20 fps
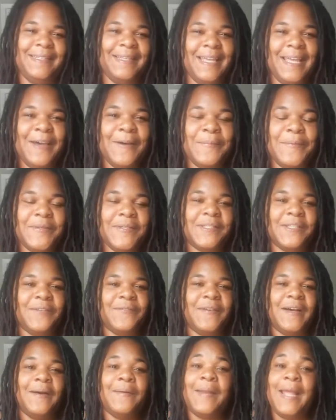help
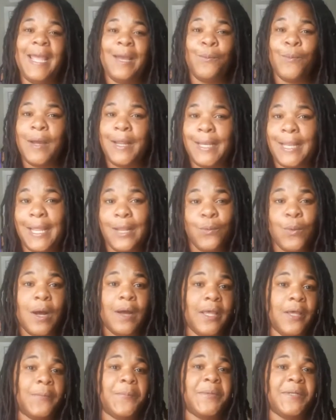yourself out and
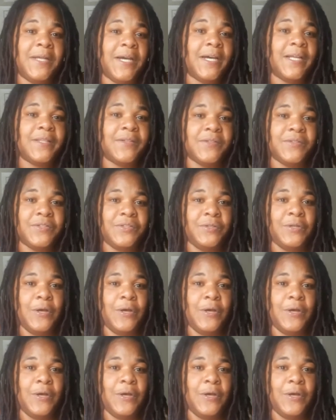while helping others,